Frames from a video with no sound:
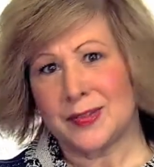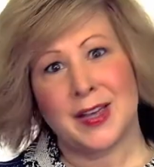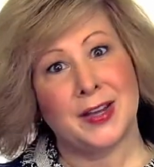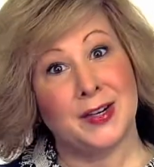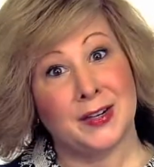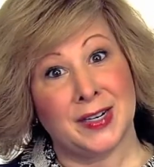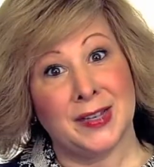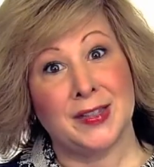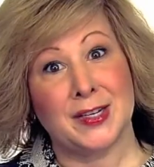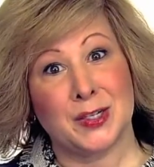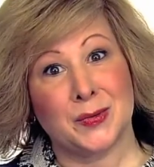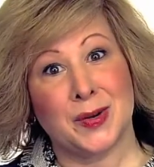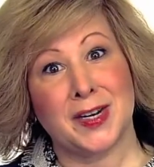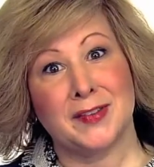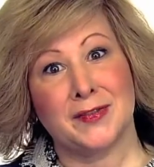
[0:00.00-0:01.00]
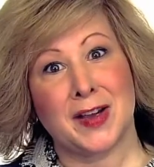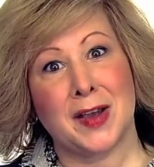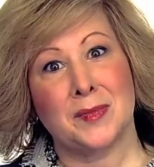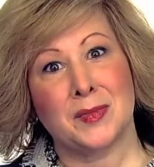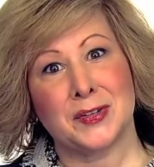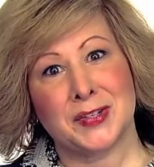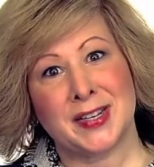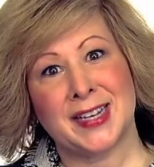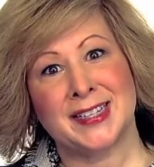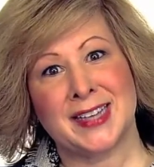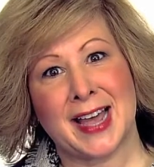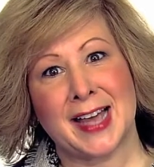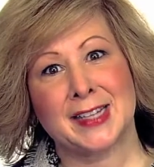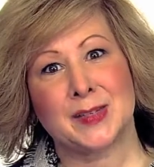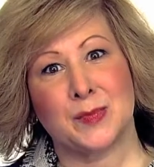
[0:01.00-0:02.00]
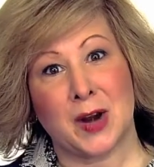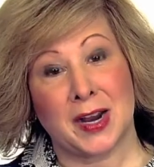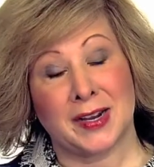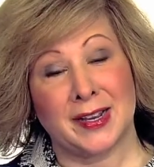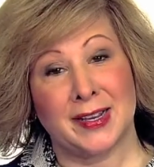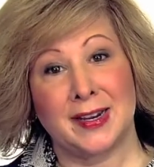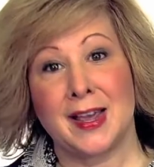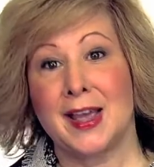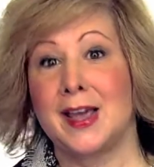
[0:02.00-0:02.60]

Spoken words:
that you're in the 25% tax bracket,